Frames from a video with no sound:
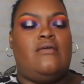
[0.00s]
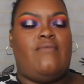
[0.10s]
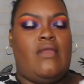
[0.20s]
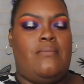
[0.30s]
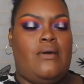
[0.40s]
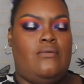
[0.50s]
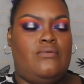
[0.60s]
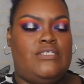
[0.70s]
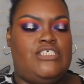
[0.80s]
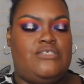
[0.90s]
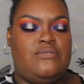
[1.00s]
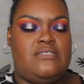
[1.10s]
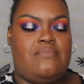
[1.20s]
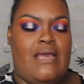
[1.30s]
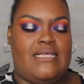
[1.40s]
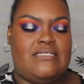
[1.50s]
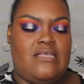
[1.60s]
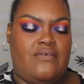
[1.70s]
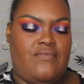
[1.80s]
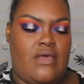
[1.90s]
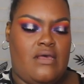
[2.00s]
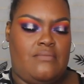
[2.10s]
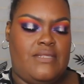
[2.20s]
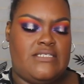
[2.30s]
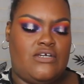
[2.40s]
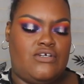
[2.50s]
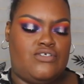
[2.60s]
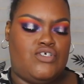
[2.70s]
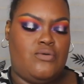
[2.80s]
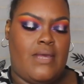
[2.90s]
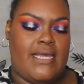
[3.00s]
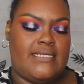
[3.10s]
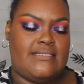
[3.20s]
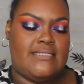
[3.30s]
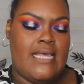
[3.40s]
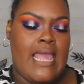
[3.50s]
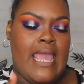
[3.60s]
conveyor belt when she was buying stuff um, these are 2x